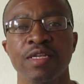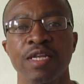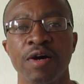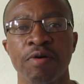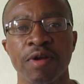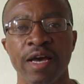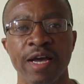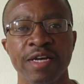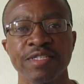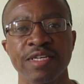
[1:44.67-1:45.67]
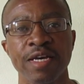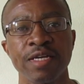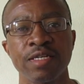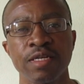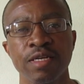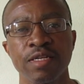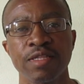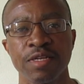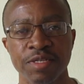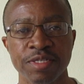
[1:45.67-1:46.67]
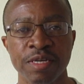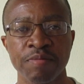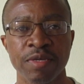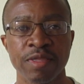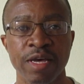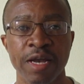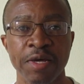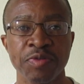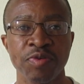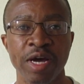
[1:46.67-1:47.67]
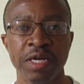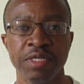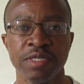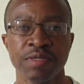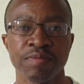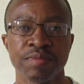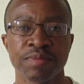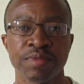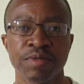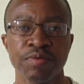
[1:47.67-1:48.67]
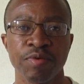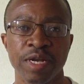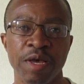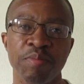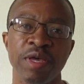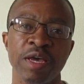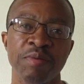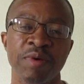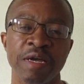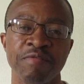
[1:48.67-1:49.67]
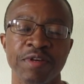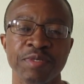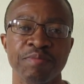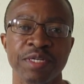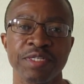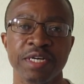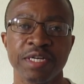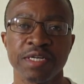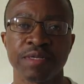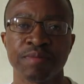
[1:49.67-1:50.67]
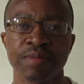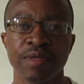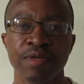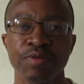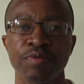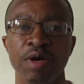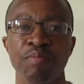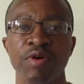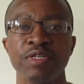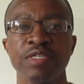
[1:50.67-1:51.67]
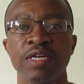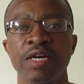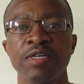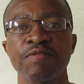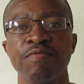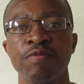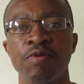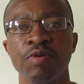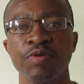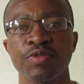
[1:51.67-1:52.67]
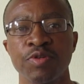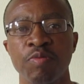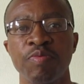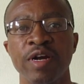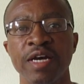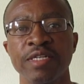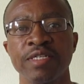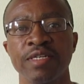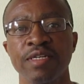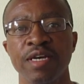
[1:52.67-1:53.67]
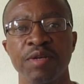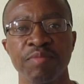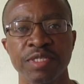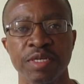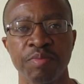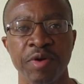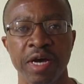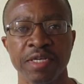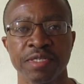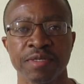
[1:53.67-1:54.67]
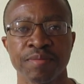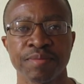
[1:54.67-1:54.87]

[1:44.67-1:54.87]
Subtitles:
Now, like I said, this is something that I tried when I began my investment journey. So I bought shares for ShopRite and Mr. Price.